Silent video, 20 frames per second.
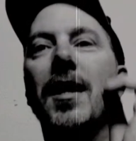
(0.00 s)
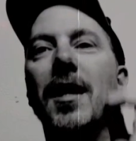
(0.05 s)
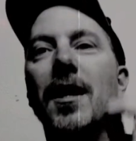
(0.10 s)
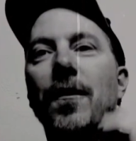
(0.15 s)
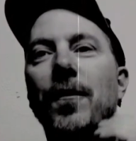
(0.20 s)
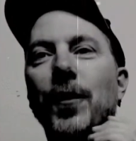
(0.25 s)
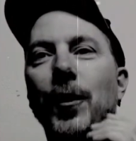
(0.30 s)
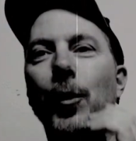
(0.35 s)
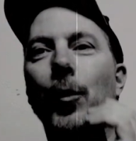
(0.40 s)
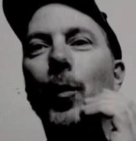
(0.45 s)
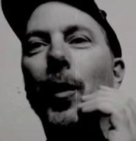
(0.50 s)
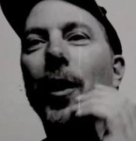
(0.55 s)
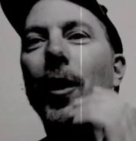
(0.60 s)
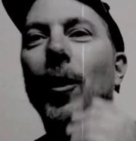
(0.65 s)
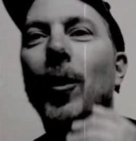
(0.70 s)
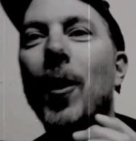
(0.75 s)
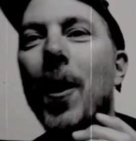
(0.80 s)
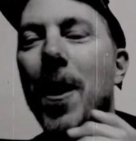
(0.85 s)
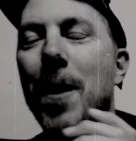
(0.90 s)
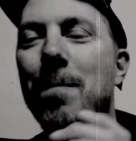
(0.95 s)
if you
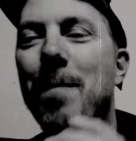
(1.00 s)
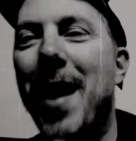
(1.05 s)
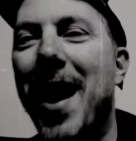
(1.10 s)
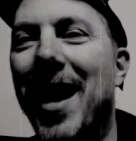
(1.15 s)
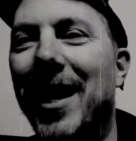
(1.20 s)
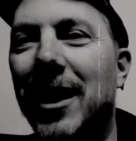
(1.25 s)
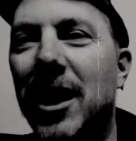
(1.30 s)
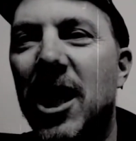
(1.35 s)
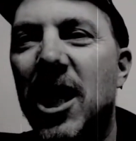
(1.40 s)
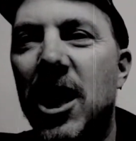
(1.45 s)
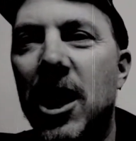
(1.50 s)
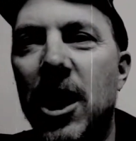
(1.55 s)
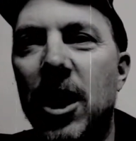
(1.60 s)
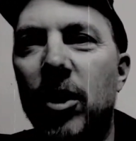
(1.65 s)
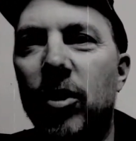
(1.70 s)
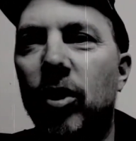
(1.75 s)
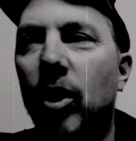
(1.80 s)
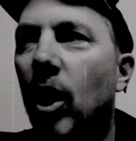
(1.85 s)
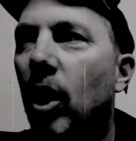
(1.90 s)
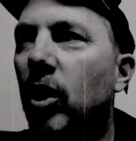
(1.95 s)
will, man,
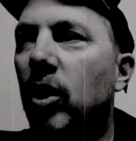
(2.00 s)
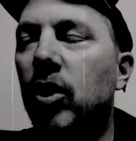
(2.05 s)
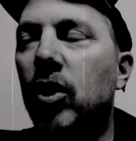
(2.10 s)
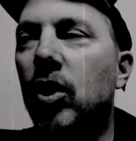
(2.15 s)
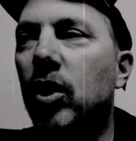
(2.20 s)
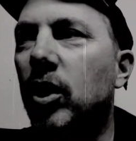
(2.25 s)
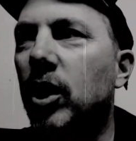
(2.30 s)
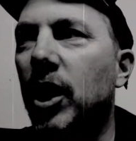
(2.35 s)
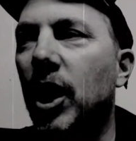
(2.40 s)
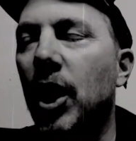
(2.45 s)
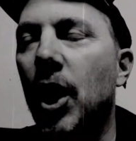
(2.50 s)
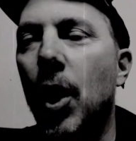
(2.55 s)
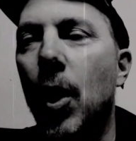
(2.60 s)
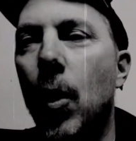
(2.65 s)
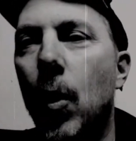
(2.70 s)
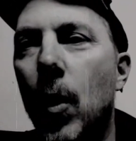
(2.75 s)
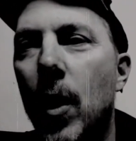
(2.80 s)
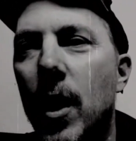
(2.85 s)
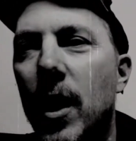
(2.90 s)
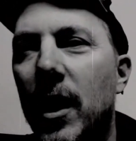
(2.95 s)
is
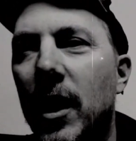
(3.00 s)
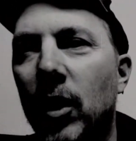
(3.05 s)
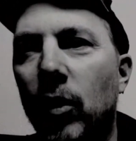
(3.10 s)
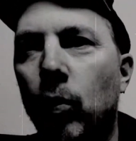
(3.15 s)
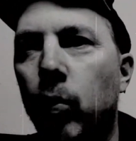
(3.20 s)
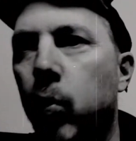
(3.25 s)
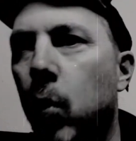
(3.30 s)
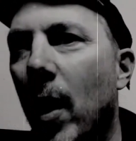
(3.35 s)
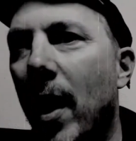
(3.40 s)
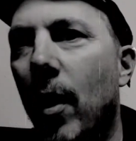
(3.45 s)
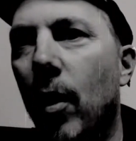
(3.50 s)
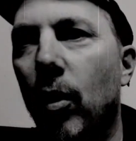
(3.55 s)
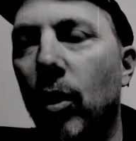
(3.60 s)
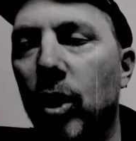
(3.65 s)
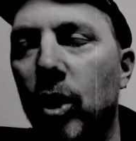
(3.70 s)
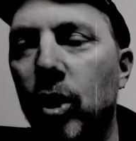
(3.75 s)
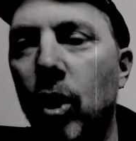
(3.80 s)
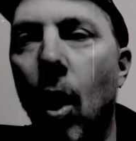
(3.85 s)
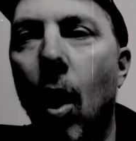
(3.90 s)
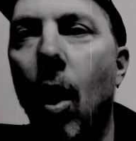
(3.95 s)
where
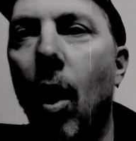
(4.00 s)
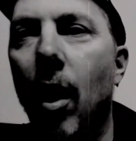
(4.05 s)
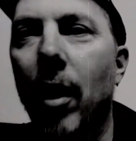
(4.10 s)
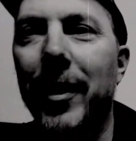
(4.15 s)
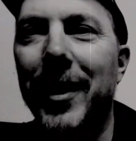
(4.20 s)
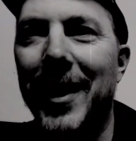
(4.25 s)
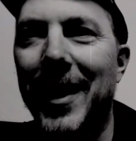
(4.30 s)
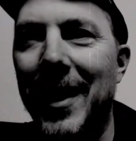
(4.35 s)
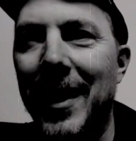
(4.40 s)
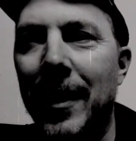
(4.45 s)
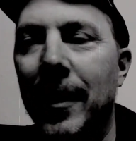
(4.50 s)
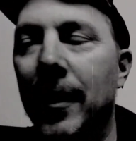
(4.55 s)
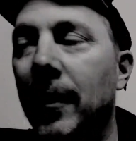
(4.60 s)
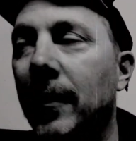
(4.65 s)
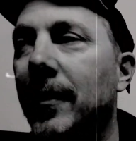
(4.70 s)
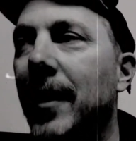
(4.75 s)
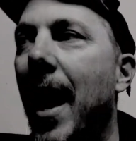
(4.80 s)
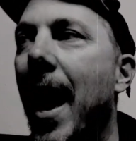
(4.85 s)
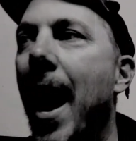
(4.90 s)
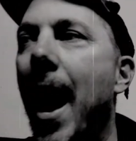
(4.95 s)
God
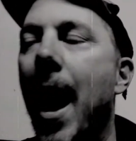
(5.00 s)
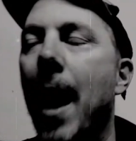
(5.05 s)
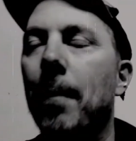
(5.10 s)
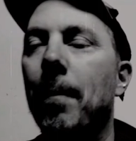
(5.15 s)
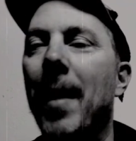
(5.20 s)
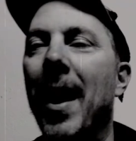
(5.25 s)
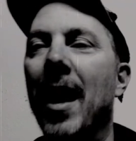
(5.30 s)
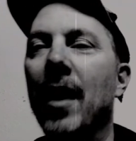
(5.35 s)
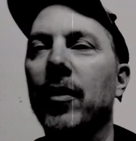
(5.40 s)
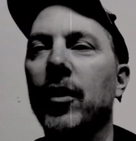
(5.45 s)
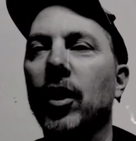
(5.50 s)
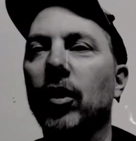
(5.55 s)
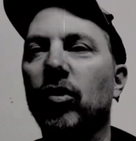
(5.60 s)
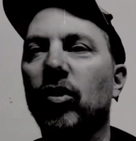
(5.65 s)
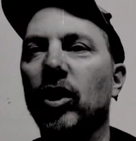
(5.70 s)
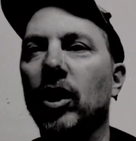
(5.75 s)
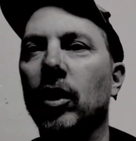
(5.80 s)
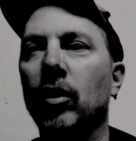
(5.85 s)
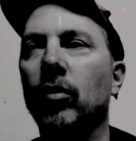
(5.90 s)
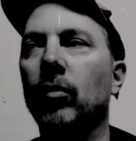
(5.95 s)
is at, man.
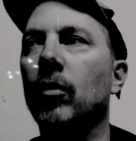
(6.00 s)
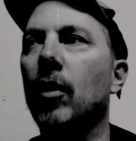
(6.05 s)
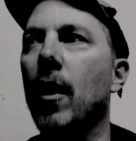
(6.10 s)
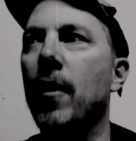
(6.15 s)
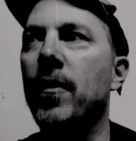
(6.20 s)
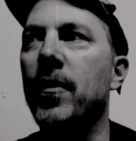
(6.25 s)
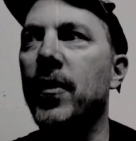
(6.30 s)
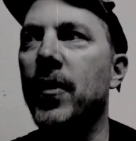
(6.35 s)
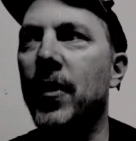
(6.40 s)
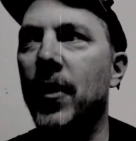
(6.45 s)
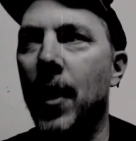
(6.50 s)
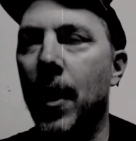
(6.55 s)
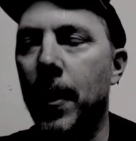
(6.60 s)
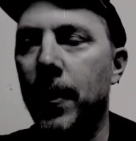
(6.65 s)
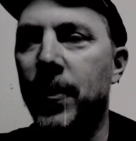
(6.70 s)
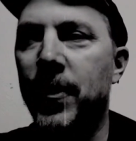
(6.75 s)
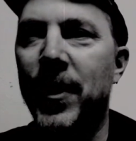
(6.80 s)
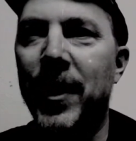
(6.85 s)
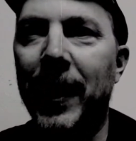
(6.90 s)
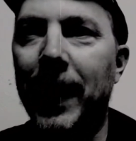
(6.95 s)
This is
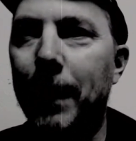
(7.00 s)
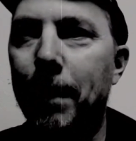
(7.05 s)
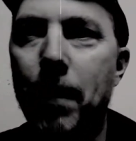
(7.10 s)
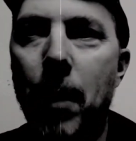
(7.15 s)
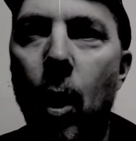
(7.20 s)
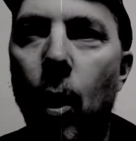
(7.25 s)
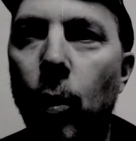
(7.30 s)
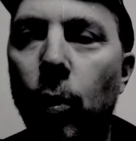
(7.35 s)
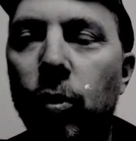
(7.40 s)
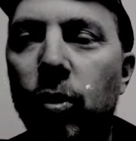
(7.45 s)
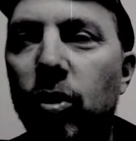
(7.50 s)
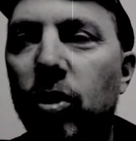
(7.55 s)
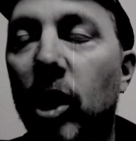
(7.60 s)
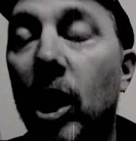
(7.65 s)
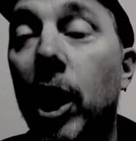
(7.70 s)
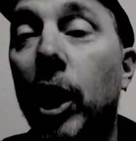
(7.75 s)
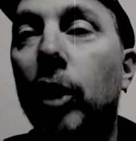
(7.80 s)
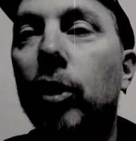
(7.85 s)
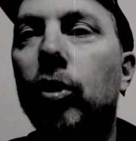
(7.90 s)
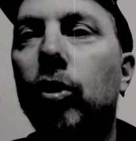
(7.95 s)
the most
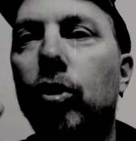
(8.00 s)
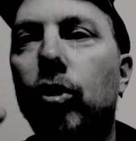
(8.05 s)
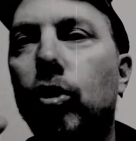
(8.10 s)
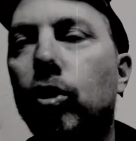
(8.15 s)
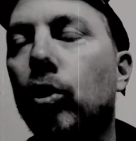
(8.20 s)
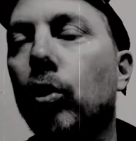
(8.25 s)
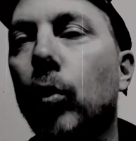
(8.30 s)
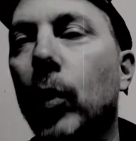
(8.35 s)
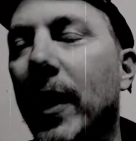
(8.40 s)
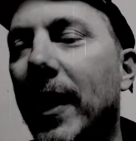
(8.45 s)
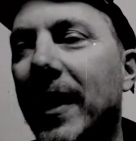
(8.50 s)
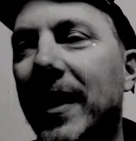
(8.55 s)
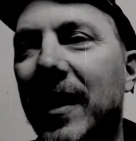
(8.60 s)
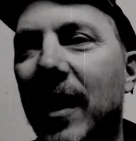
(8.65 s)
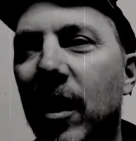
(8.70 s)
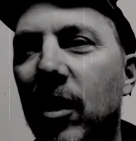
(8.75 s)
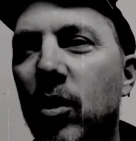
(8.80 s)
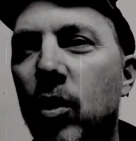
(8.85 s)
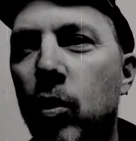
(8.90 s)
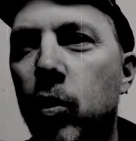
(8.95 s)
street
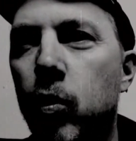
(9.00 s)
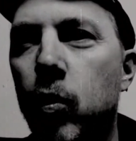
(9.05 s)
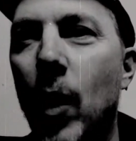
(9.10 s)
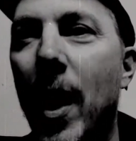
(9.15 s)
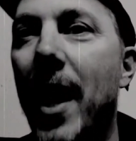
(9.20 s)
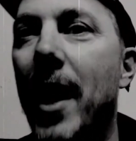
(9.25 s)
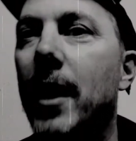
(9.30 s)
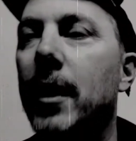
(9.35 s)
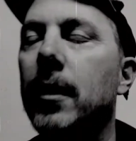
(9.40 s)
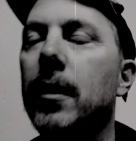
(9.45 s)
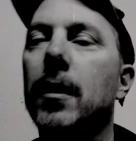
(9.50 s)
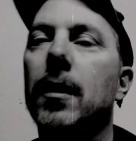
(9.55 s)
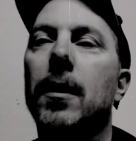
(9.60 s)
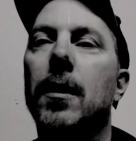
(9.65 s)
cred,